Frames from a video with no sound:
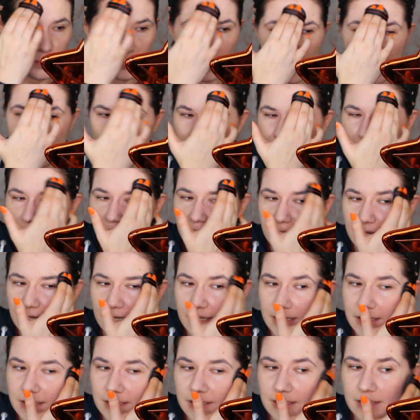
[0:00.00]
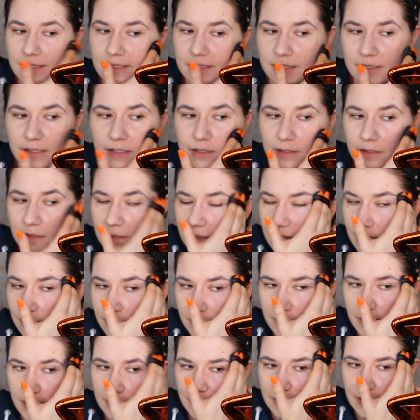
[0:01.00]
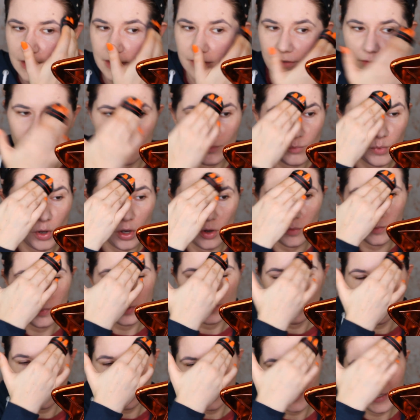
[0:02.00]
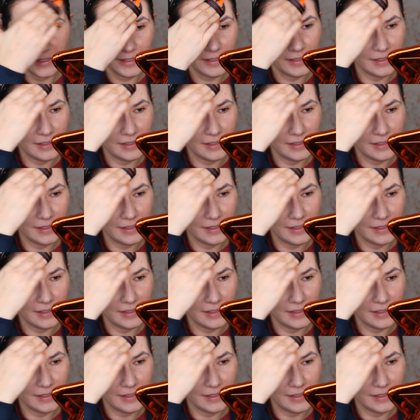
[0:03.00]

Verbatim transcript: brand is very popular.